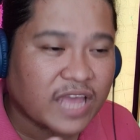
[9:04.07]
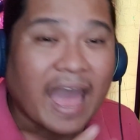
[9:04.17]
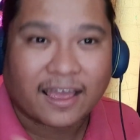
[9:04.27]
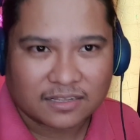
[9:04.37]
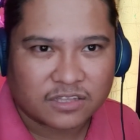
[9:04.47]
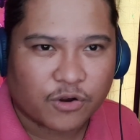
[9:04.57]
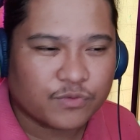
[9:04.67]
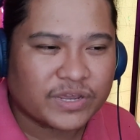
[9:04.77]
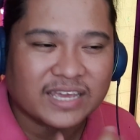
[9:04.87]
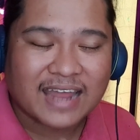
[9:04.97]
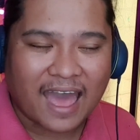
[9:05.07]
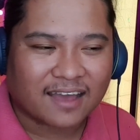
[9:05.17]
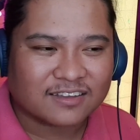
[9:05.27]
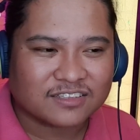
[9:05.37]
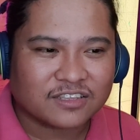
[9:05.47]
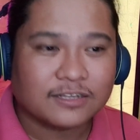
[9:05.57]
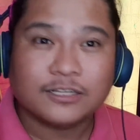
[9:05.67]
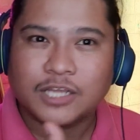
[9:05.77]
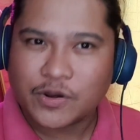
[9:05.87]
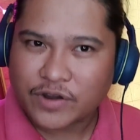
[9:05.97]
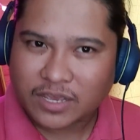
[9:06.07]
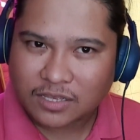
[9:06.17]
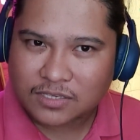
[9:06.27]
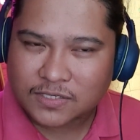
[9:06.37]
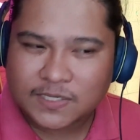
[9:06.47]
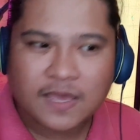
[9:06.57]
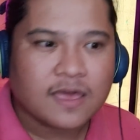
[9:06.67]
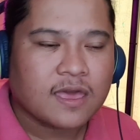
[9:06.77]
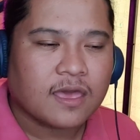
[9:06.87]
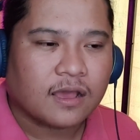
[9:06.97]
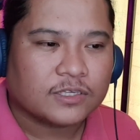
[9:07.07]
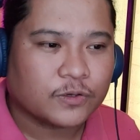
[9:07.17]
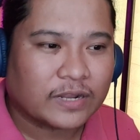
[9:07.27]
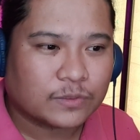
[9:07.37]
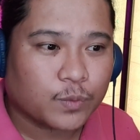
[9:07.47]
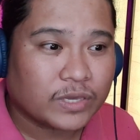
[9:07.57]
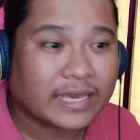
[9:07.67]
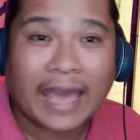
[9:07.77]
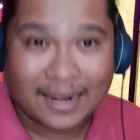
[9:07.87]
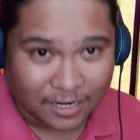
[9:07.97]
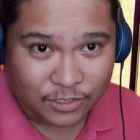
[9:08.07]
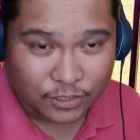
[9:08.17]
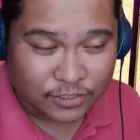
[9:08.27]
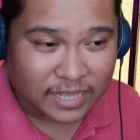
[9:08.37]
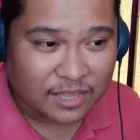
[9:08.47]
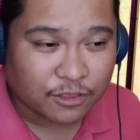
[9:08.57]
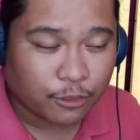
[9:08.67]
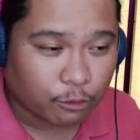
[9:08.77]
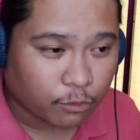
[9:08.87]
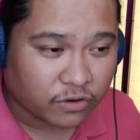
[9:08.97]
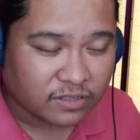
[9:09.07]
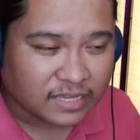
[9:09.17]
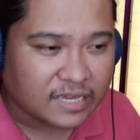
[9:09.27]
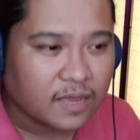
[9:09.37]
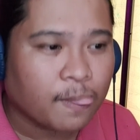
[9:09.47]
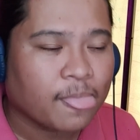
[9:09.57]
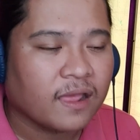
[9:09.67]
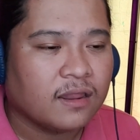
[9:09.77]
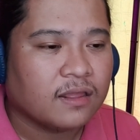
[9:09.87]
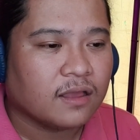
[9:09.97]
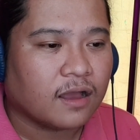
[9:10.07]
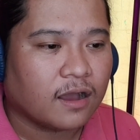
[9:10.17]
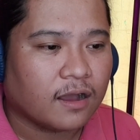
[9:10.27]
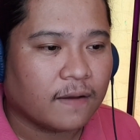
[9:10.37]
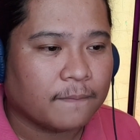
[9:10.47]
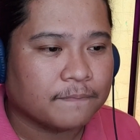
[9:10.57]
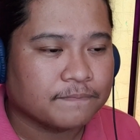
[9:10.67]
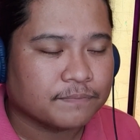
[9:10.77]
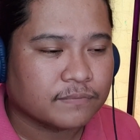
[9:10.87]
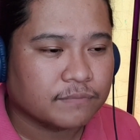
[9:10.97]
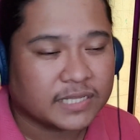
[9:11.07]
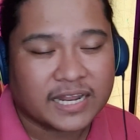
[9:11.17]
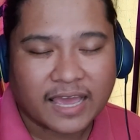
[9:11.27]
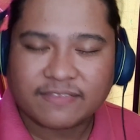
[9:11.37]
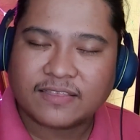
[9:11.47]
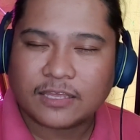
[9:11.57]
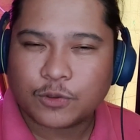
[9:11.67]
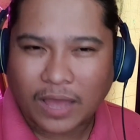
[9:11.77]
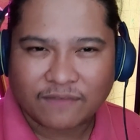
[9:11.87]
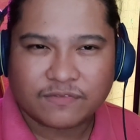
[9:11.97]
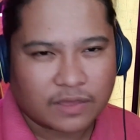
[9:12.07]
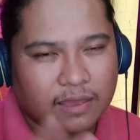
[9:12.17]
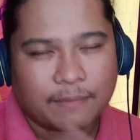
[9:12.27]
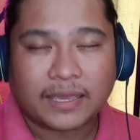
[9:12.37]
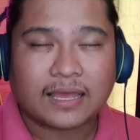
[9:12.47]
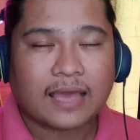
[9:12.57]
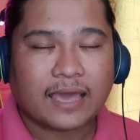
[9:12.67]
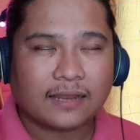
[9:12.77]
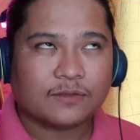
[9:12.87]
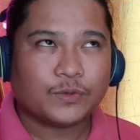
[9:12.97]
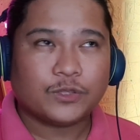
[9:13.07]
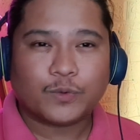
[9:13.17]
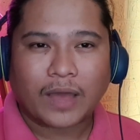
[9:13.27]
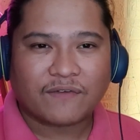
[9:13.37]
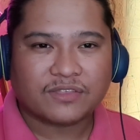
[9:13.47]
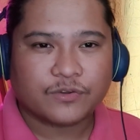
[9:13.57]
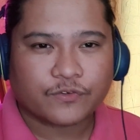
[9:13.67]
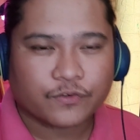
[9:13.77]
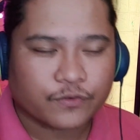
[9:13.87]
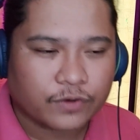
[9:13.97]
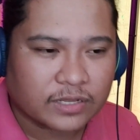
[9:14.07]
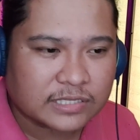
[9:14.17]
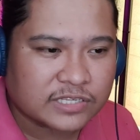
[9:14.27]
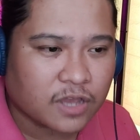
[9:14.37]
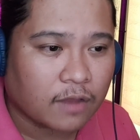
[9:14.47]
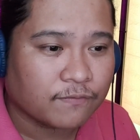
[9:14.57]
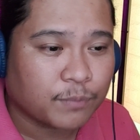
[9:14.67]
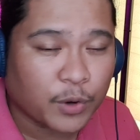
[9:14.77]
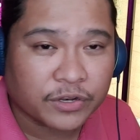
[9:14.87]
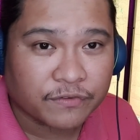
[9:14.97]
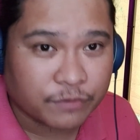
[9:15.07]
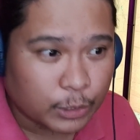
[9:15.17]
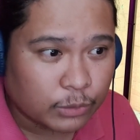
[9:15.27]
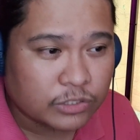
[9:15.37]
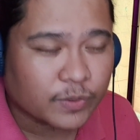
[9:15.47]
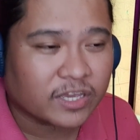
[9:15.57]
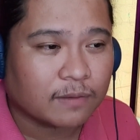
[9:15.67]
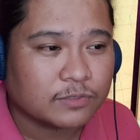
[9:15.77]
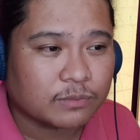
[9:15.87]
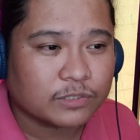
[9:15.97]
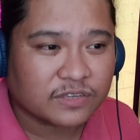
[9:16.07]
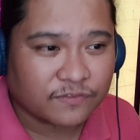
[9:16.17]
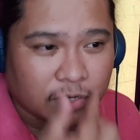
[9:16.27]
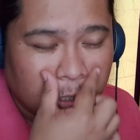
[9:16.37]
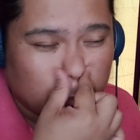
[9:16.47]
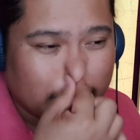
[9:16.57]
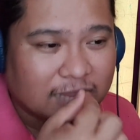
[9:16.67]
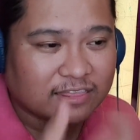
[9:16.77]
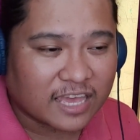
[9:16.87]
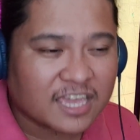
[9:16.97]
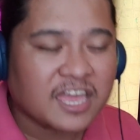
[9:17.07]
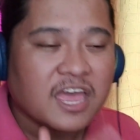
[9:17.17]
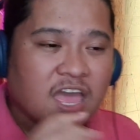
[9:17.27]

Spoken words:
act or reenact the lyrics so that we can understand thoroughly. But then again, we do have a different point of views when it comes to music video. But I think